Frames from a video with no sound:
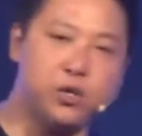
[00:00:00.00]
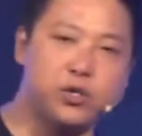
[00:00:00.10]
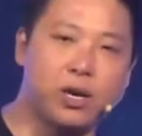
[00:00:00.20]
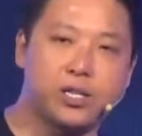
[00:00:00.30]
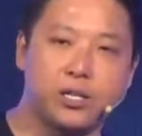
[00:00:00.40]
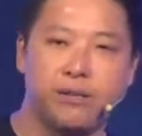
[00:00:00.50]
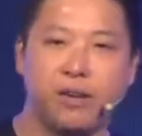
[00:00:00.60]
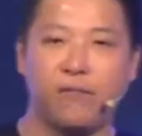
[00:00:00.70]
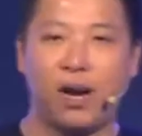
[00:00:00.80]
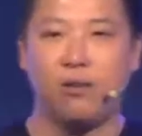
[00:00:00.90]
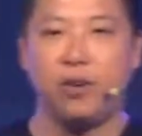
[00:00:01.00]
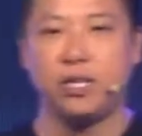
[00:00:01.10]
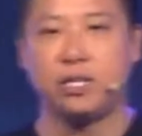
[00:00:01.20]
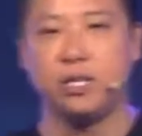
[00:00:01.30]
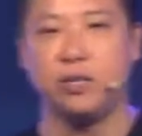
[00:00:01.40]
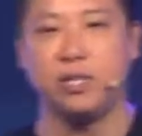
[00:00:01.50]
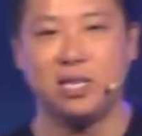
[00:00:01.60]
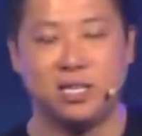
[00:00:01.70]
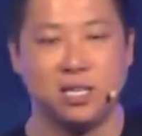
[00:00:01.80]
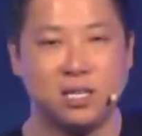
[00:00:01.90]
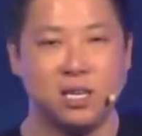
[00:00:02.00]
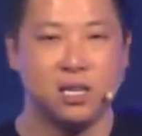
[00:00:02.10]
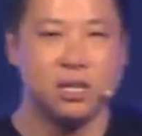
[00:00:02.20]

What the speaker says: deal structuring, valuation, due diligence.